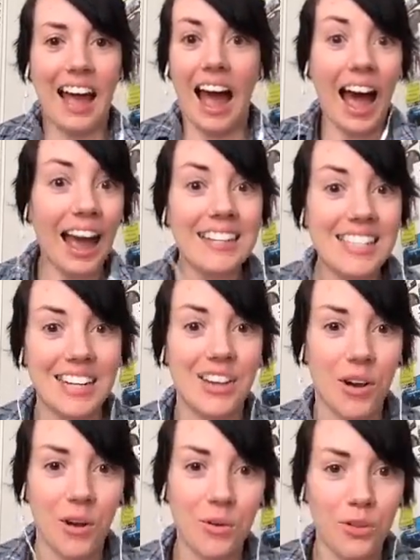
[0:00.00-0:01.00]
I didn't
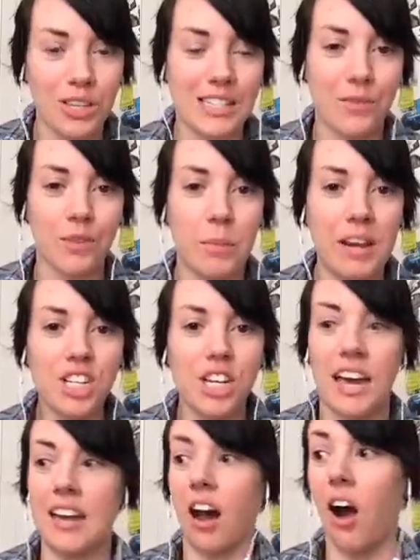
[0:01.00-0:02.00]
know this information,
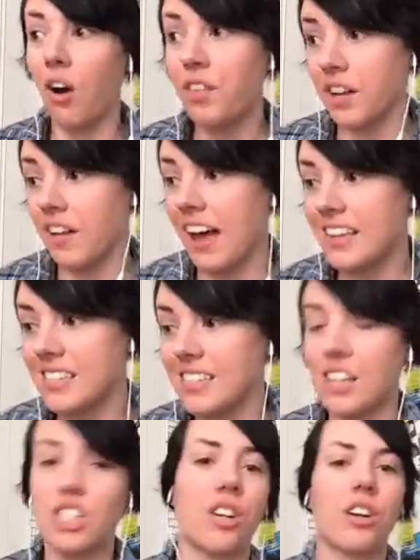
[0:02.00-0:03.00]
and all the classes
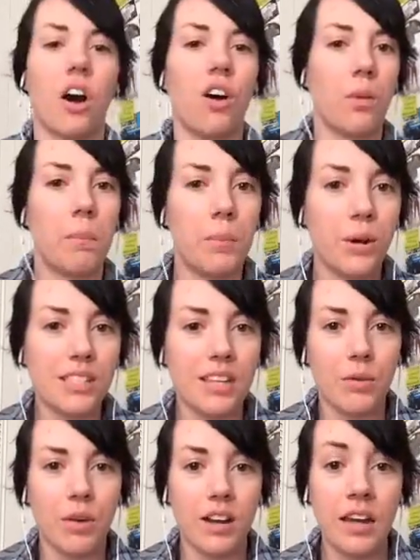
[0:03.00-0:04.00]
I took, all the books I
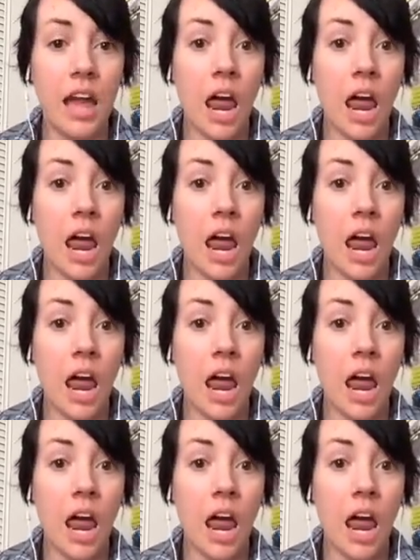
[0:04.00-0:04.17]
read,